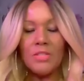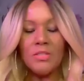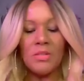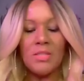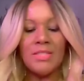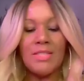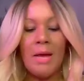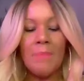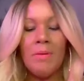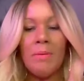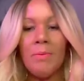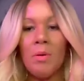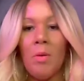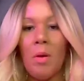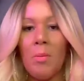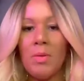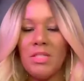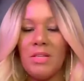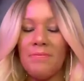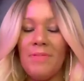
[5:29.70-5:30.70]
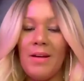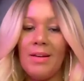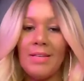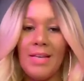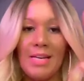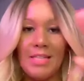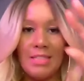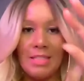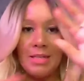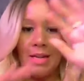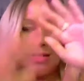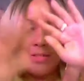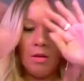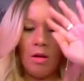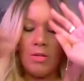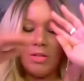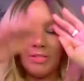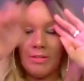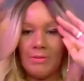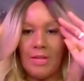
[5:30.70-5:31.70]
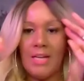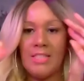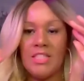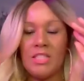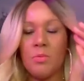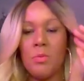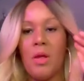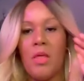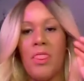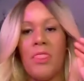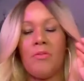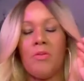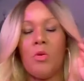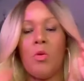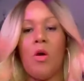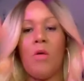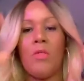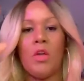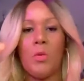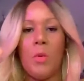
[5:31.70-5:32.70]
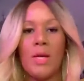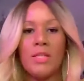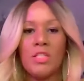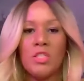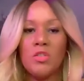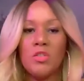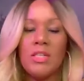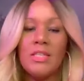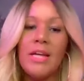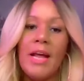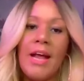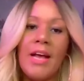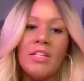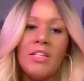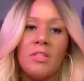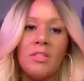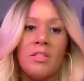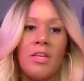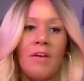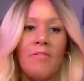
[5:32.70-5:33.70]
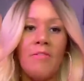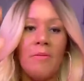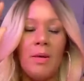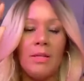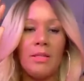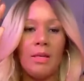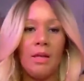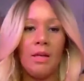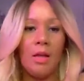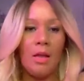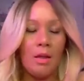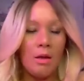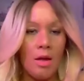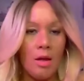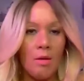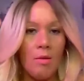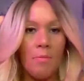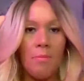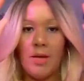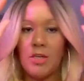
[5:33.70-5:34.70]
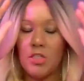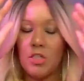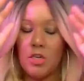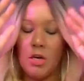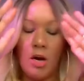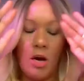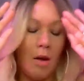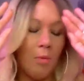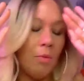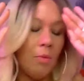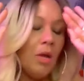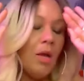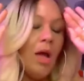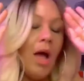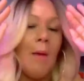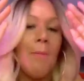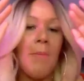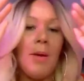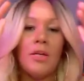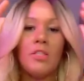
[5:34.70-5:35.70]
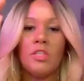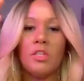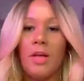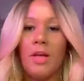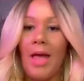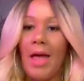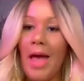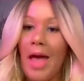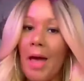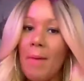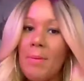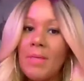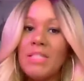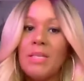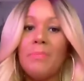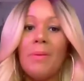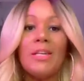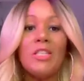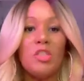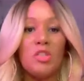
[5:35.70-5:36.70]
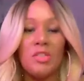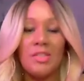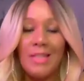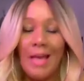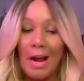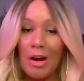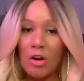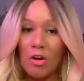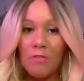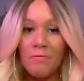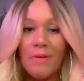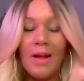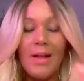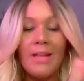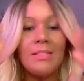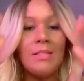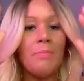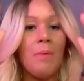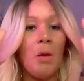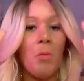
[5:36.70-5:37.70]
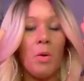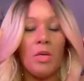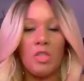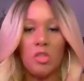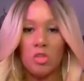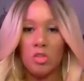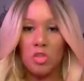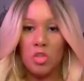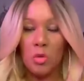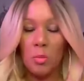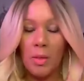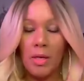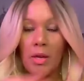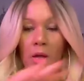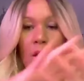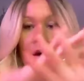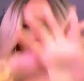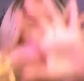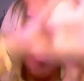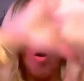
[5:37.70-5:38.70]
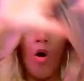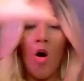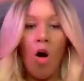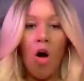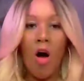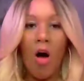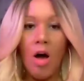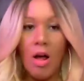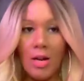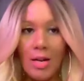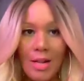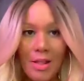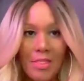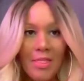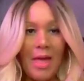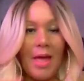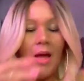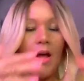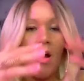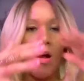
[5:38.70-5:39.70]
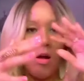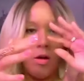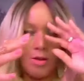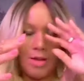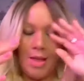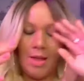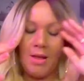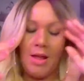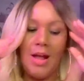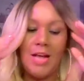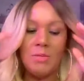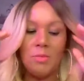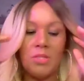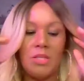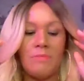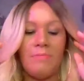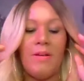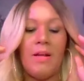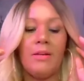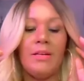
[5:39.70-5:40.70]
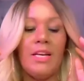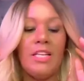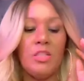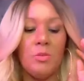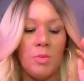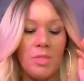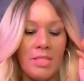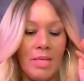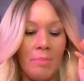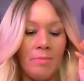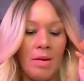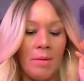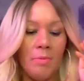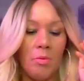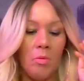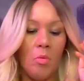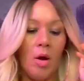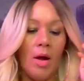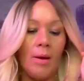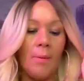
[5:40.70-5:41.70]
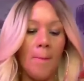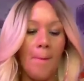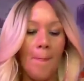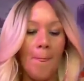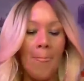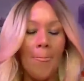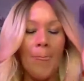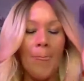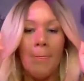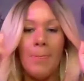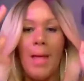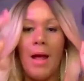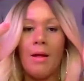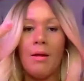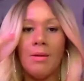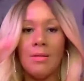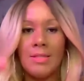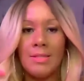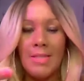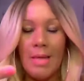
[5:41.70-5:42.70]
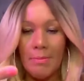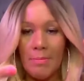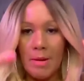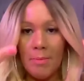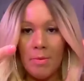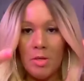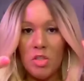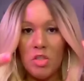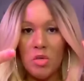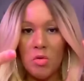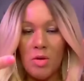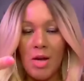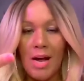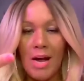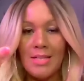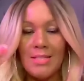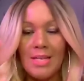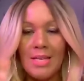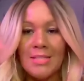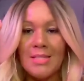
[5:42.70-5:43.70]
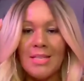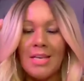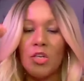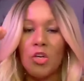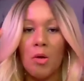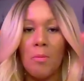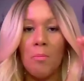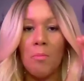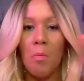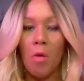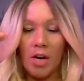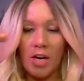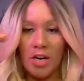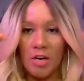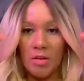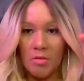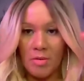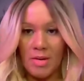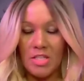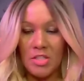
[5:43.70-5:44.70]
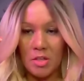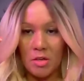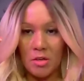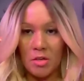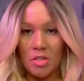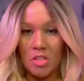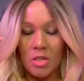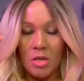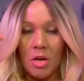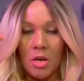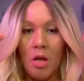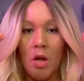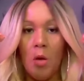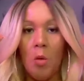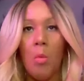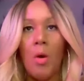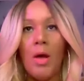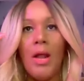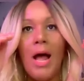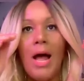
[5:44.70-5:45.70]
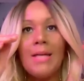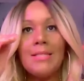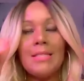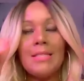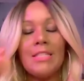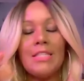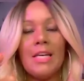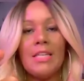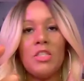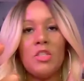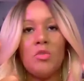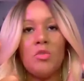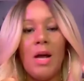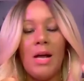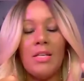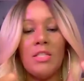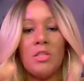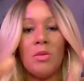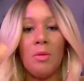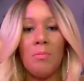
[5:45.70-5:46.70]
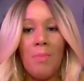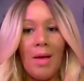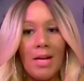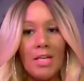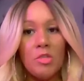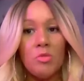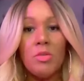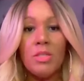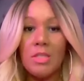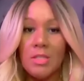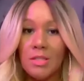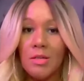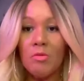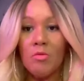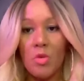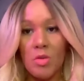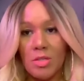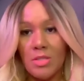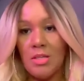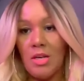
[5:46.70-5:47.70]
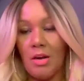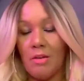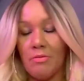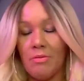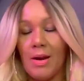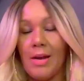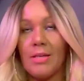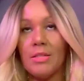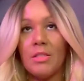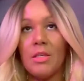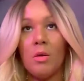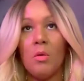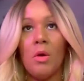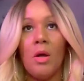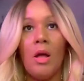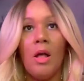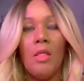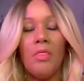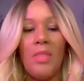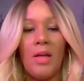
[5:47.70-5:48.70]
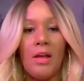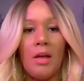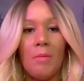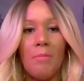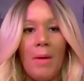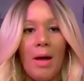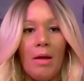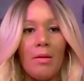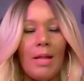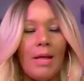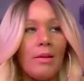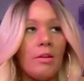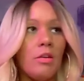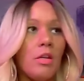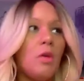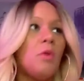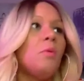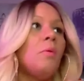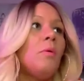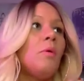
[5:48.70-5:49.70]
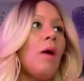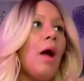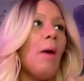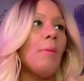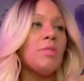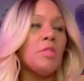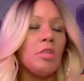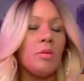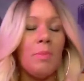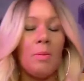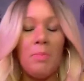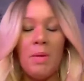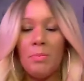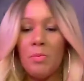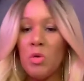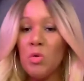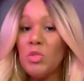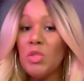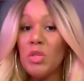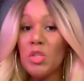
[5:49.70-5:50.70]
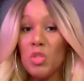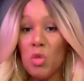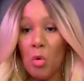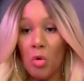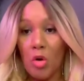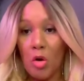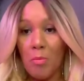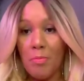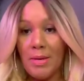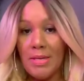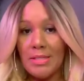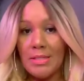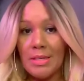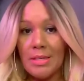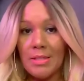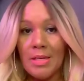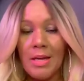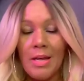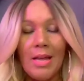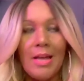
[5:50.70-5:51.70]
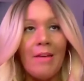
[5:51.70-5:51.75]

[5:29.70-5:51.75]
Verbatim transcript: So step number one was the foundation. That's all the stuff that I just went through. All the questions you need to ask yourself about the income, about your habits, about your sacrifice, about what you're doing. All of that, okay, guys, was the foundation with step number one. Now, step number two, guys, is like your market research. What I suggest you guys do, and mind you, this is some real stuff, right? So think about, like, you know, I was talking about people who do a Toro business.